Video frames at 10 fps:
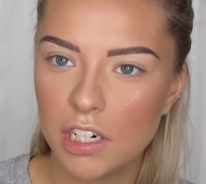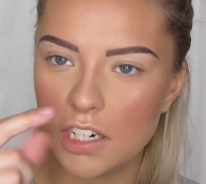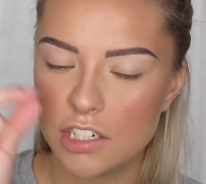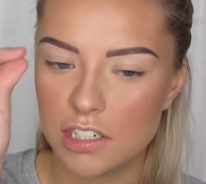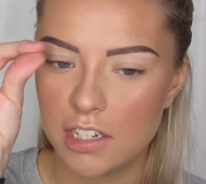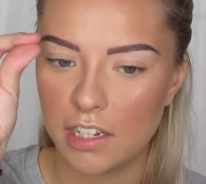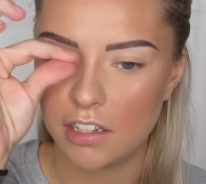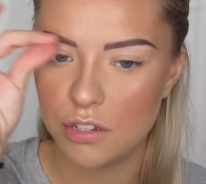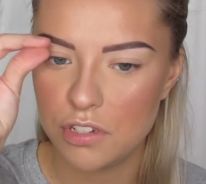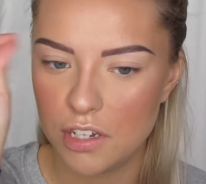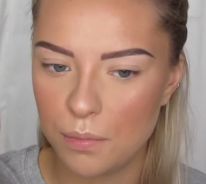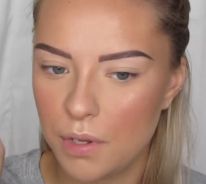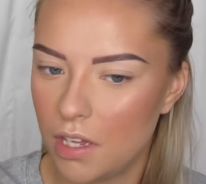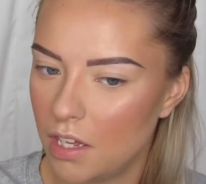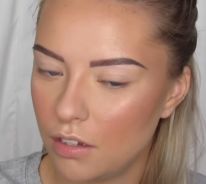and just take a Q-tip,
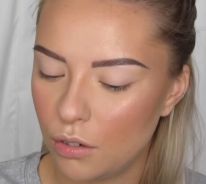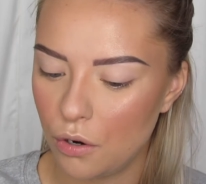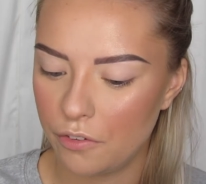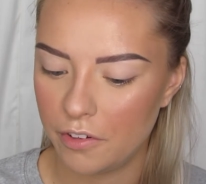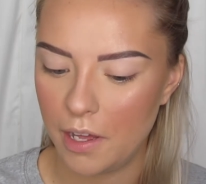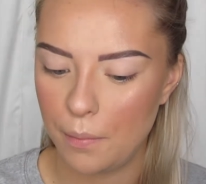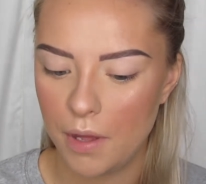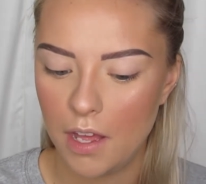go over them.